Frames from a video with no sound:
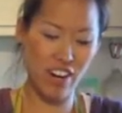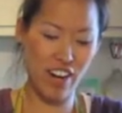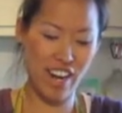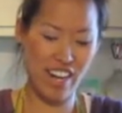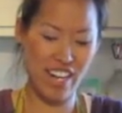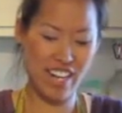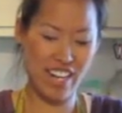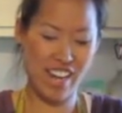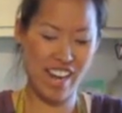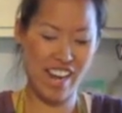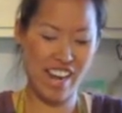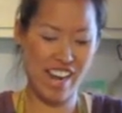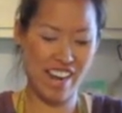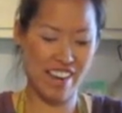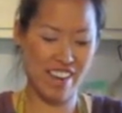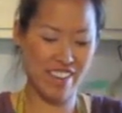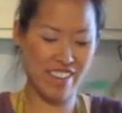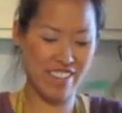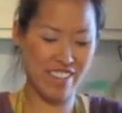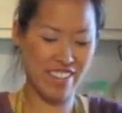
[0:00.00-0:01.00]
right
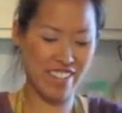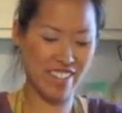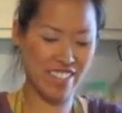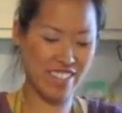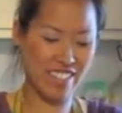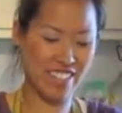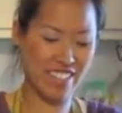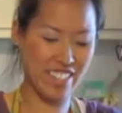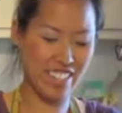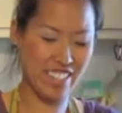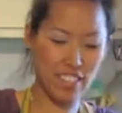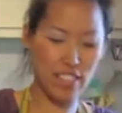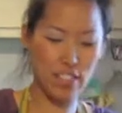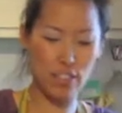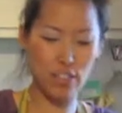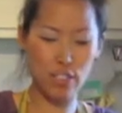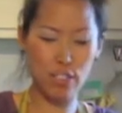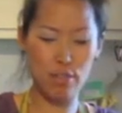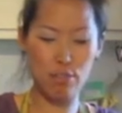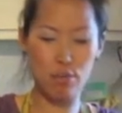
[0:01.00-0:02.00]
now.
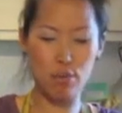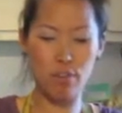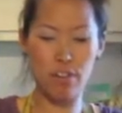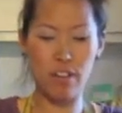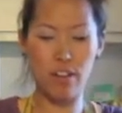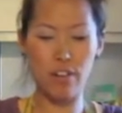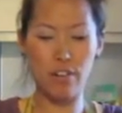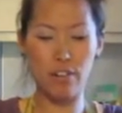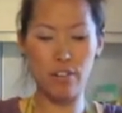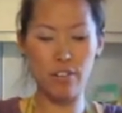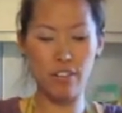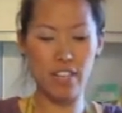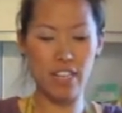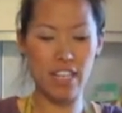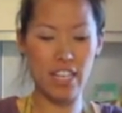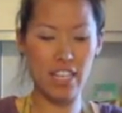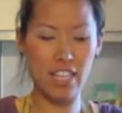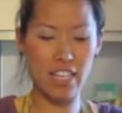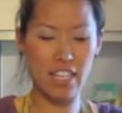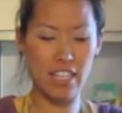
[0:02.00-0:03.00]
You'll just pour that whole
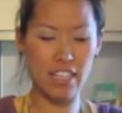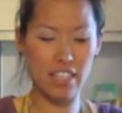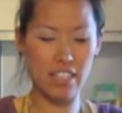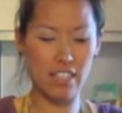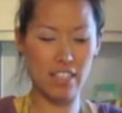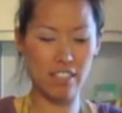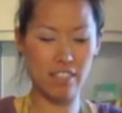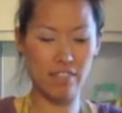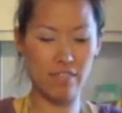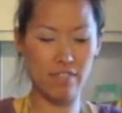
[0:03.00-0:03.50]
thing in here.